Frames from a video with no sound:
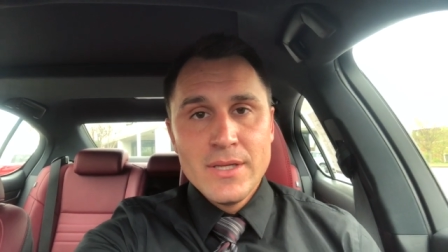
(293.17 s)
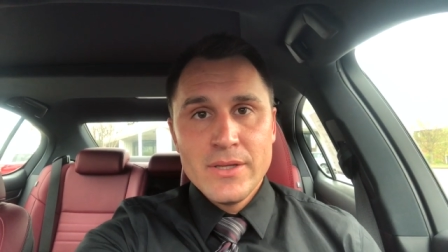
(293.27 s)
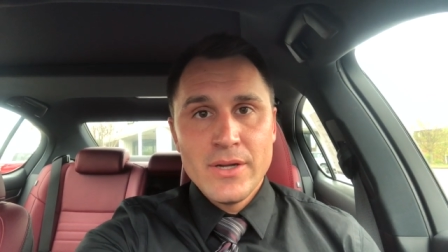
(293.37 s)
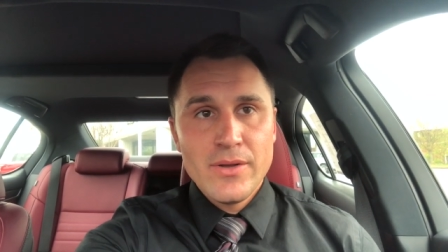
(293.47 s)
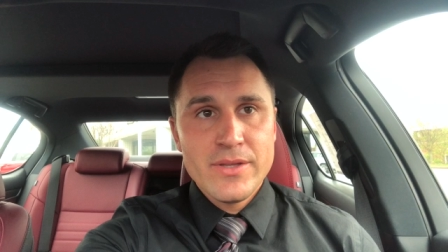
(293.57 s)

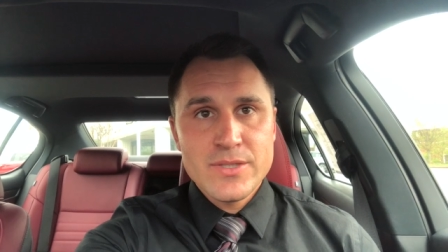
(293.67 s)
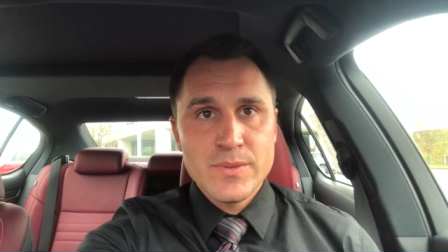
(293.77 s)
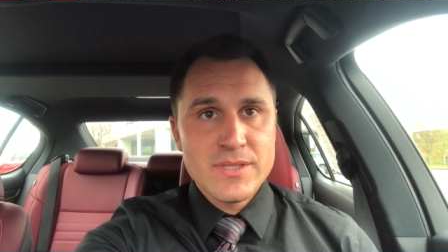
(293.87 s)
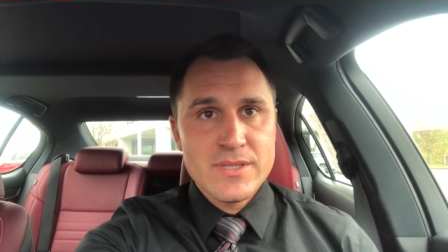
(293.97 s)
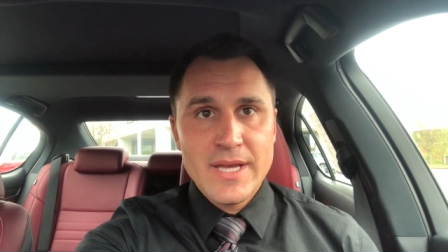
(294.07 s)
You know, this
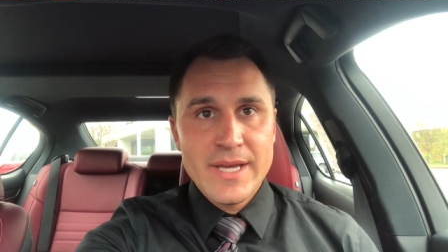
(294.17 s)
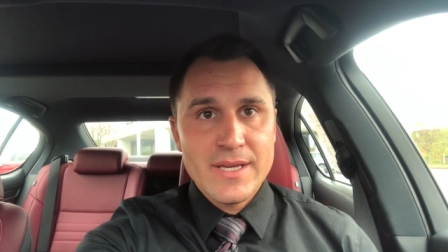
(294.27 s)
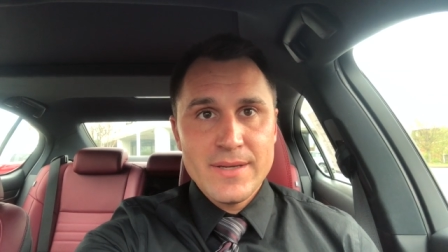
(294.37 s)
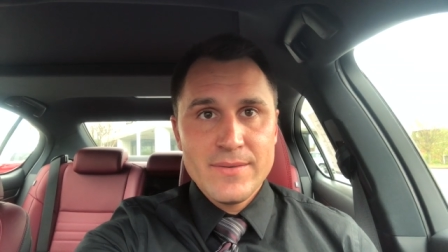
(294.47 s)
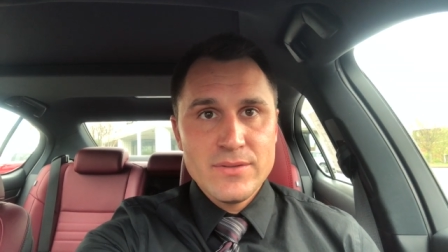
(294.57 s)
was
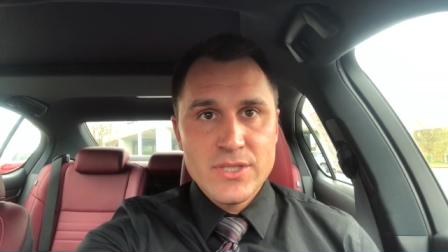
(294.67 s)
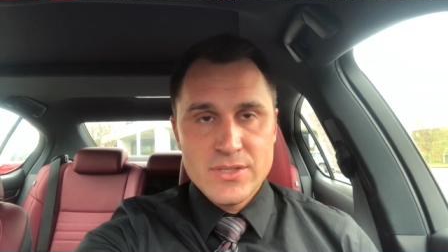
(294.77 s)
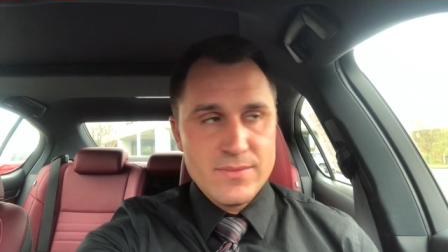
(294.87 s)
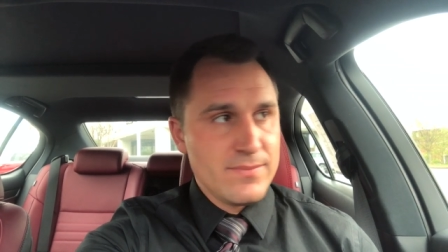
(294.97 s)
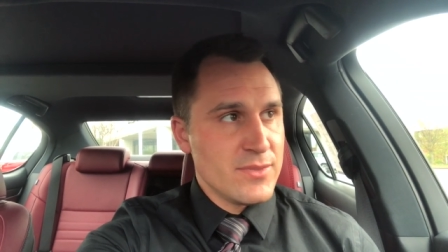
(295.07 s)
like just